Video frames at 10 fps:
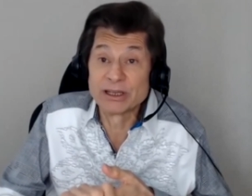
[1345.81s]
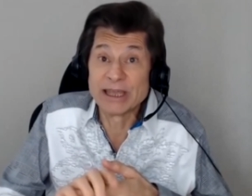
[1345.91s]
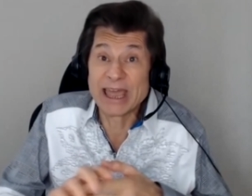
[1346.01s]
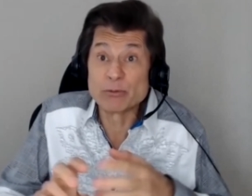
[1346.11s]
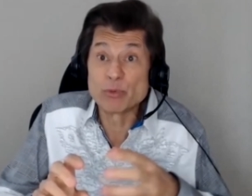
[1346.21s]

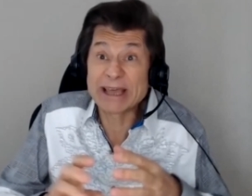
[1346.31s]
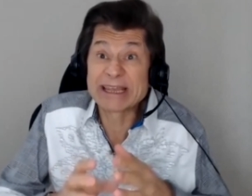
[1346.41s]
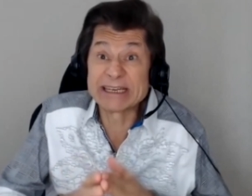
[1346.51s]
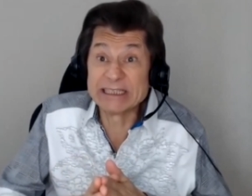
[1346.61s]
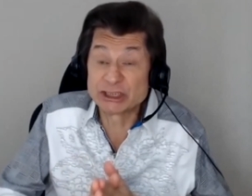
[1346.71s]
and
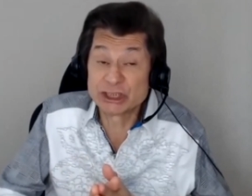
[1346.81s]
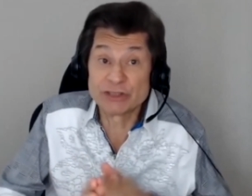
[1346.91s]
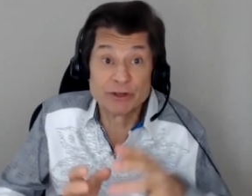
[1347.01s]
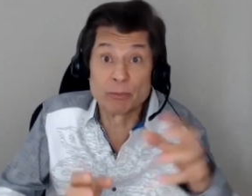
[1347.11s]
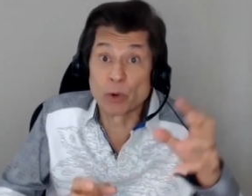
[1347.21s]
recognition of
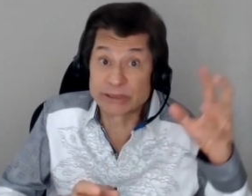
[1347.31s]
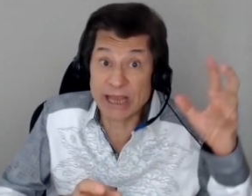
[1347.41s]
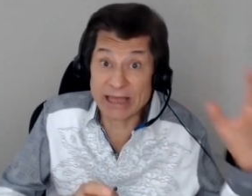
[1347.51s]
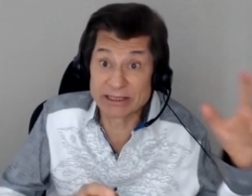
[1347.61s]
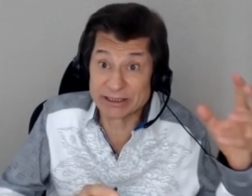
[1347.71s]
your
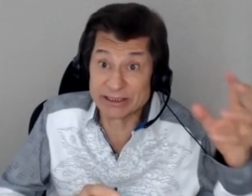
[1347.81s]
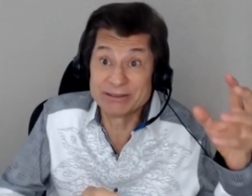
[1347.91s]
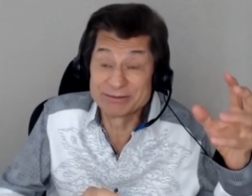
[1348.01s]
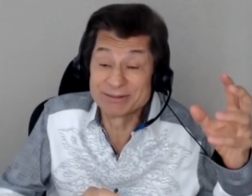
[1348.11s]
mortality